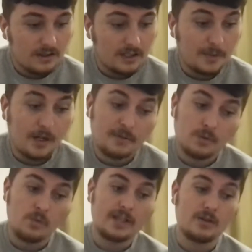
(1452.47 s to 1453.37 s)
And I'll be home to
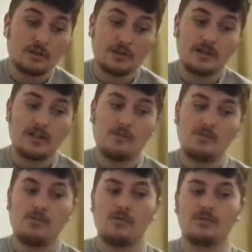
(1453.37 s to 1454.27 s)
Wigan or Solihull
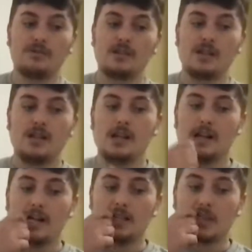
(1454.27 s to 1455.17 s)
Moors.
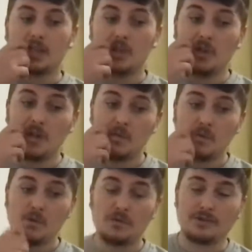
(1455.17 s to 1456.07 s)
So Solihull
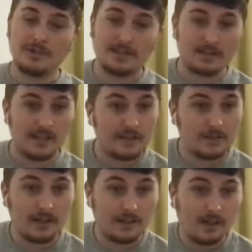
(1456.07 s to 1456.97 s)
Moors, listen,
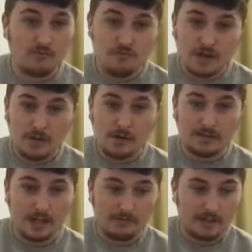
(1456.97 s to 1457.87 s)
they've done really well to
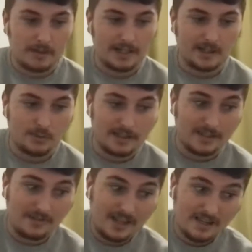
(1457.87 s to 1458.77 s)
get a replay against Wigan.
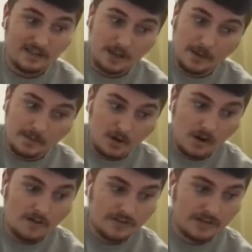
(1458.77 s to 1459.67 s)
If they can somehow pull it
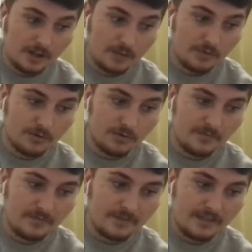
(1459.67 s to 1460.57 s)
off in the home draw,
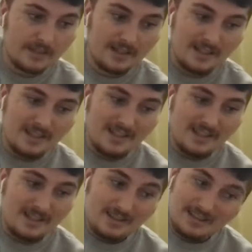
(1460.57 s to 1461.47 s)

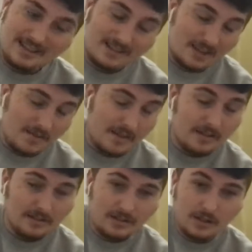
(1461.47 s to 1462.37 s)
yeah, listen, I
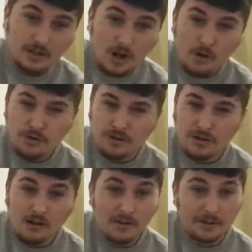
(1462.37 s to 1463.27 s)
mean,
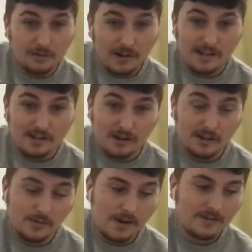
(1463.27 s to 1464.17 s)
Colchester aren't the greatest side
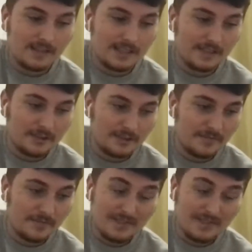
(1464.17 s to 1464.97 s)
in the world in League Two.